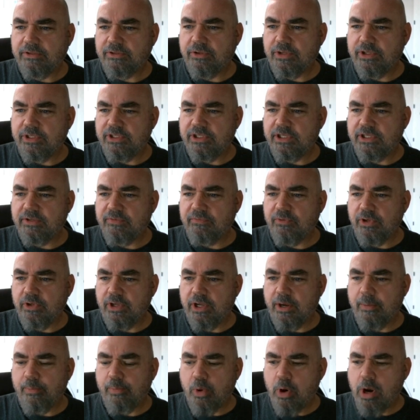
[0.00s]
So this isn't
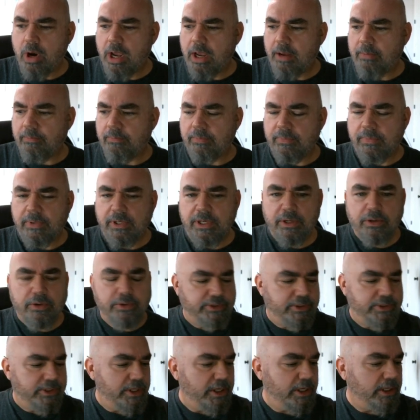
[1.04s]
really a prime
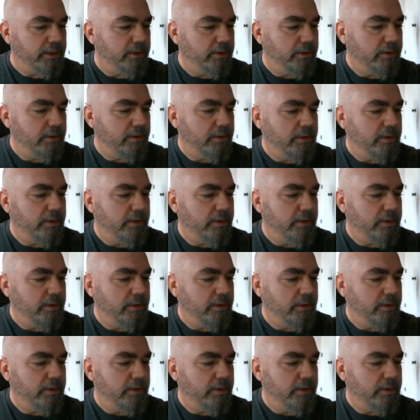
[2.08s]
deals thing.